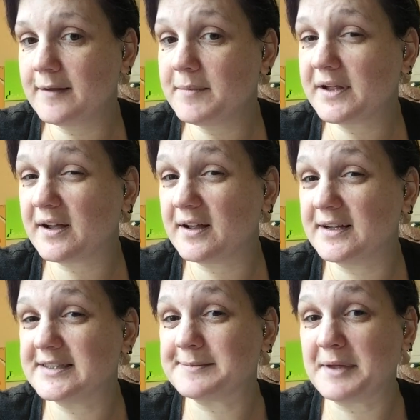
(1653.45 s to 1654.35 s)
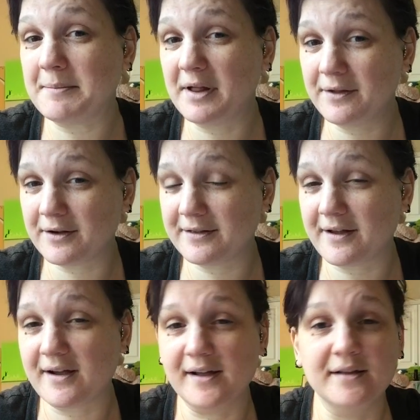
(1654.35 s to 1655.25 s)
them because my
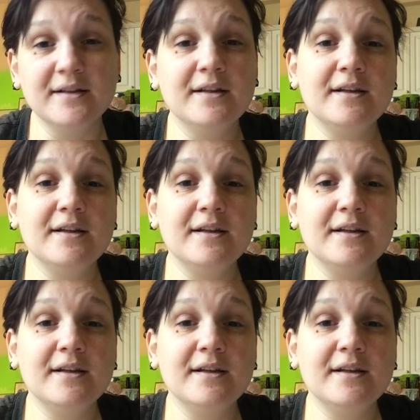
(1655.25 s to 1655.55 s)
mother-in-law